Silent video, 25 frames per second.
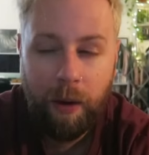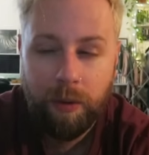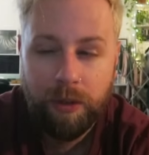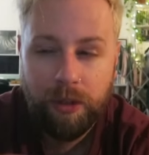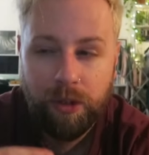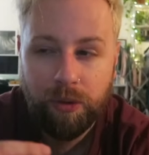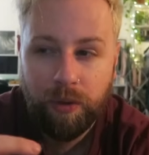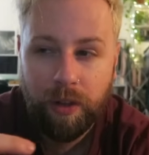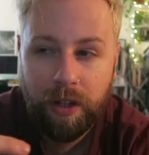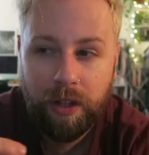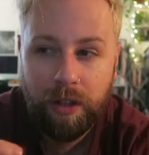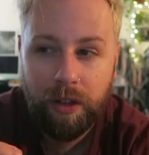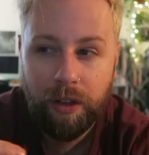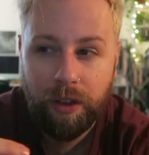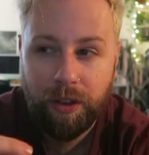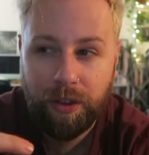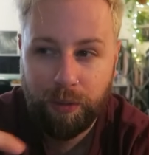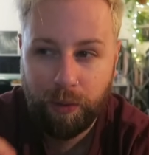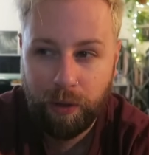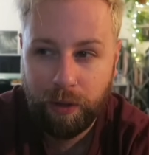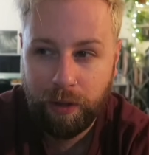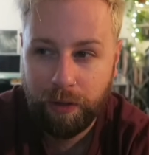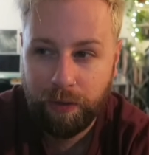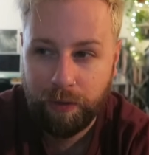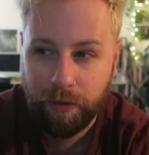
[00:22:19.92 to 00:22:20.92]
was a real
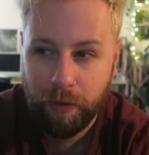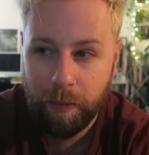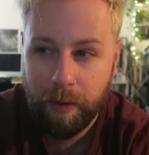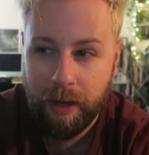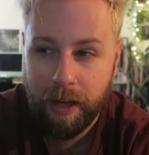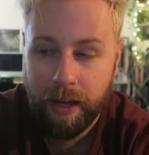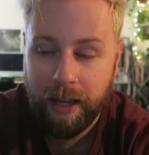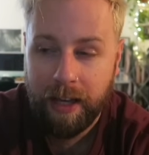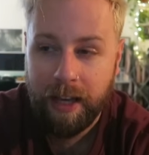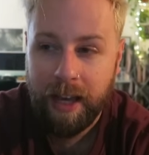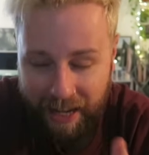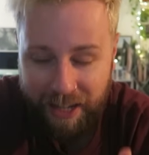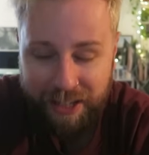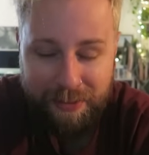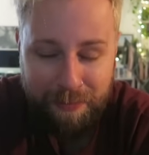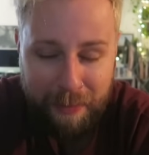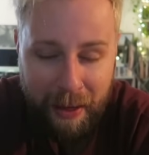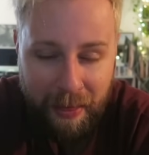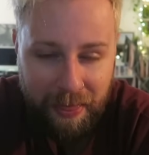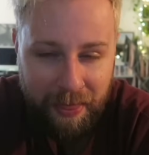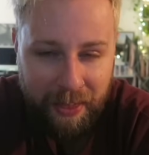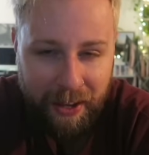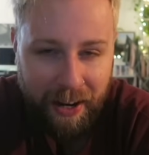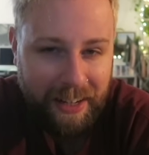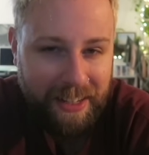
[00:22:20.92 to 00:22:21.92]
thrill for me. It has
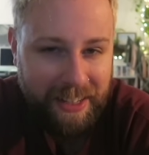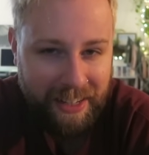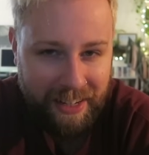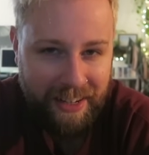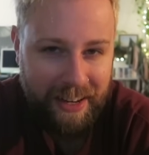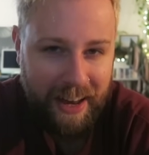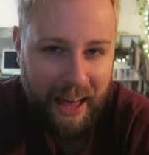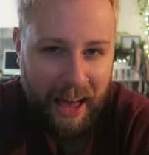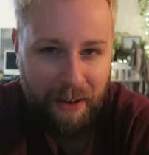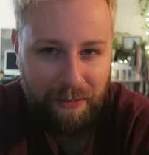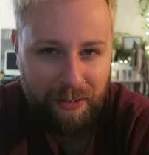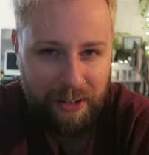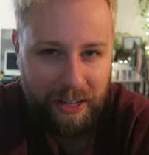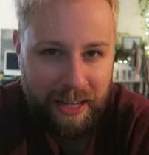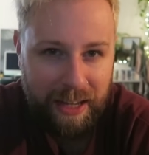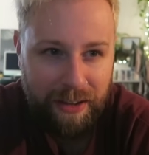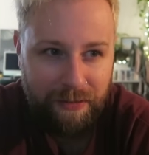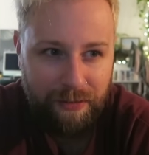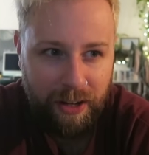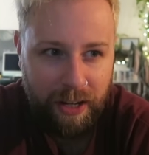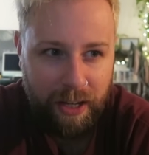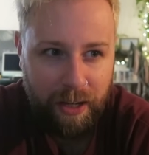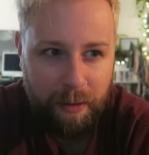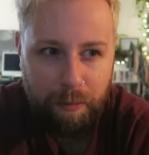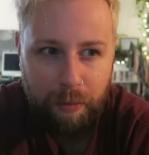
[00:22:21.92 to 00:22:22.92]
meant that I didn't have an
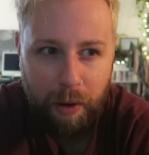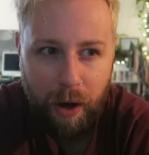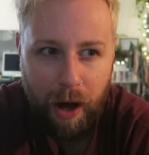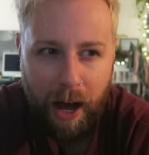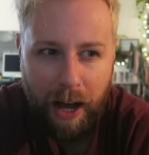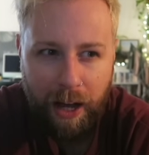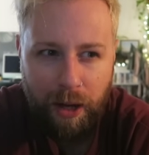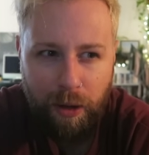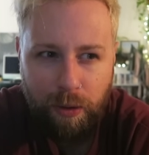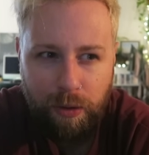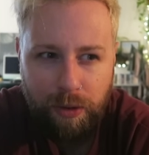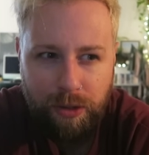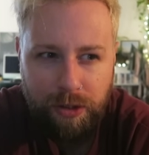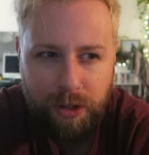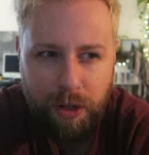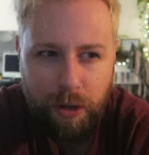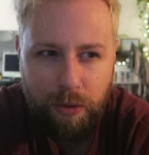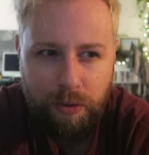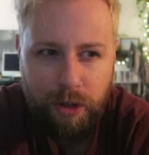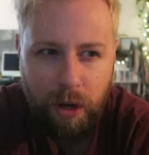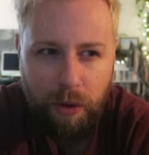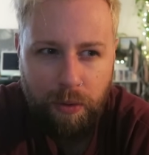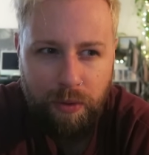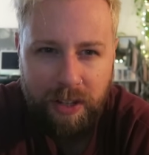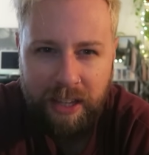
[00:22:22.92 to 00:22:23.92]
evening, but I also
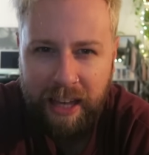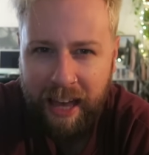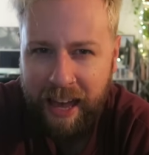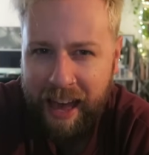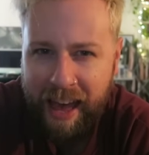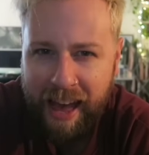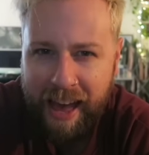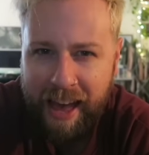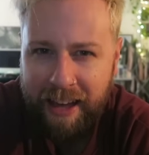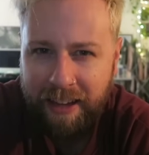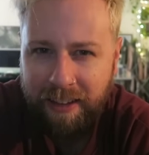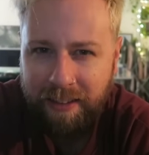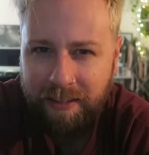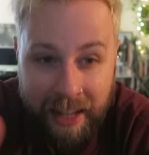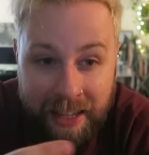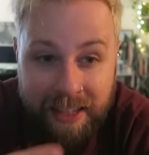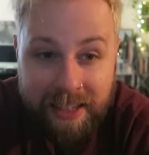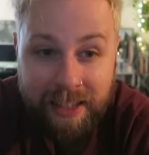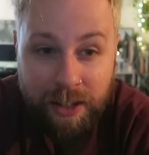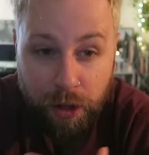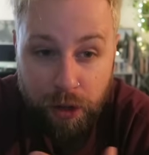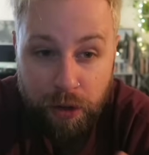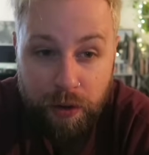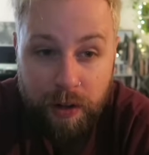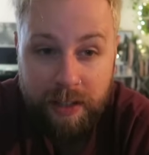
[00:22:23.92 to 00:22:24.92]
don't care. It is
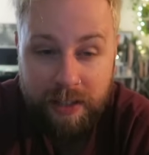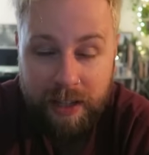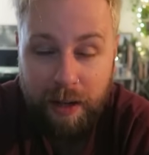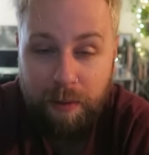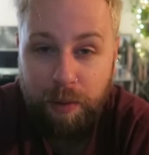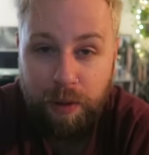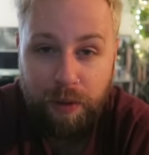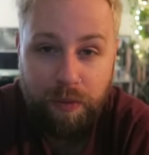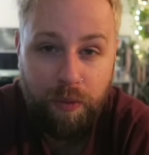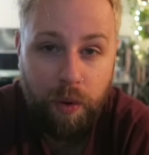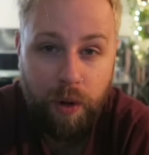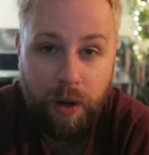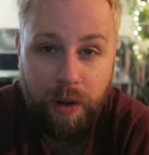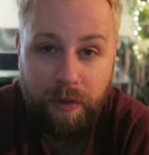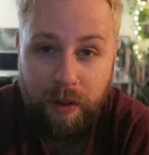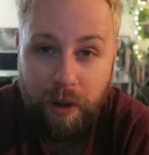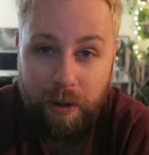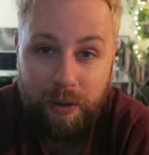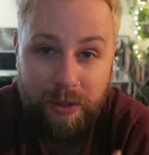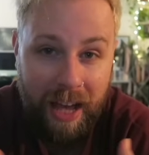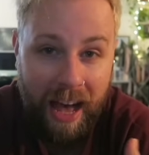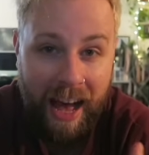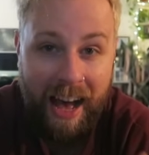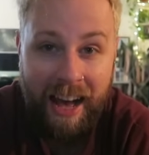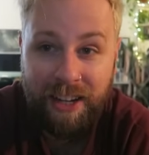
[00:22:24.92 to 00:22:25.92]
another example of one of
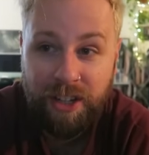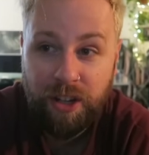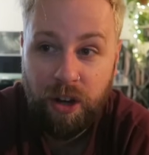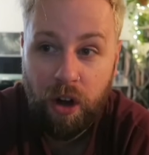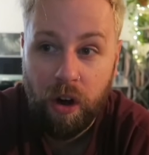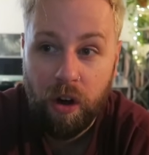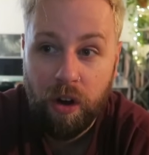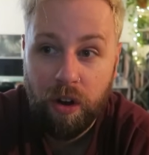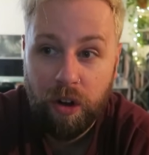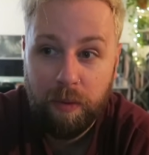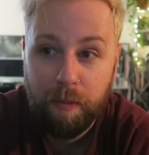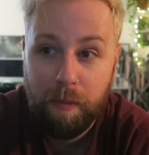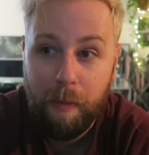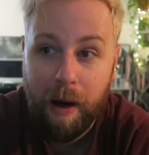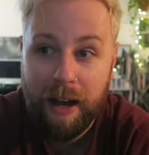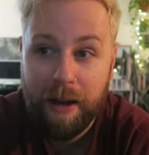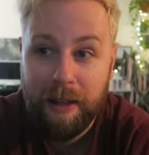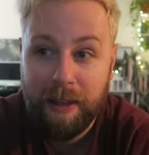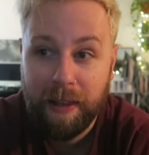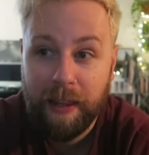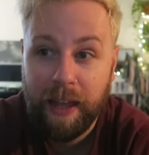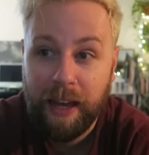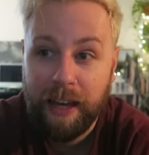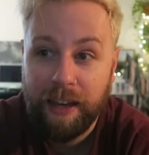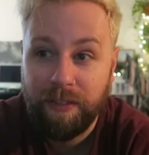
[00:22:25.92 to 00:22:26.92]
those ad hoc, my
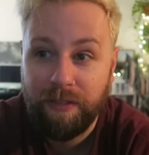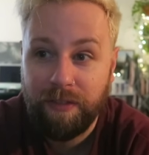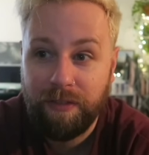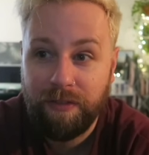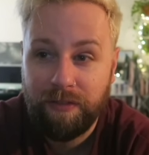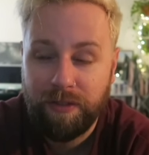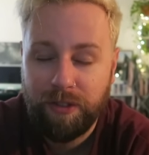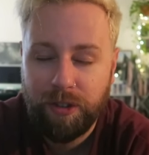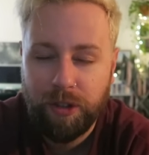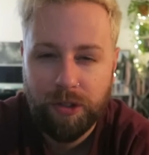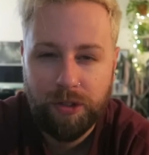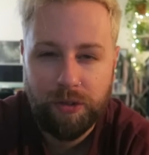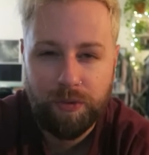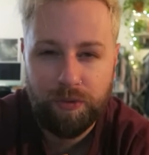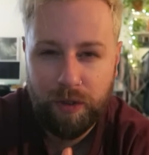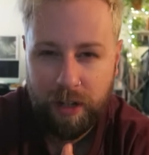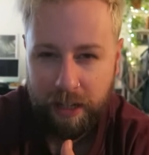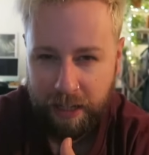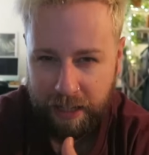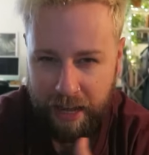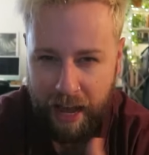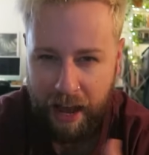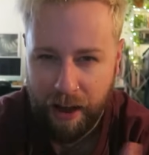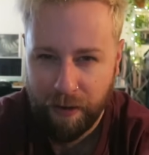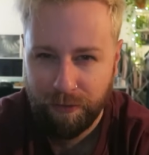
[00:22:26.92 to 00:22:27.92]
life doesn't
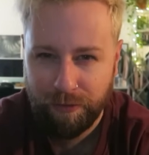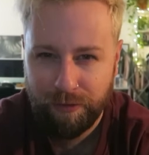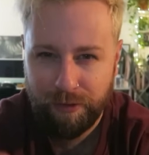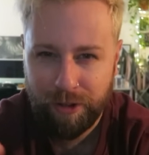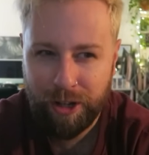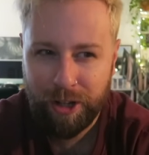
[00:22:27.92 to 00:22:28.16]
really have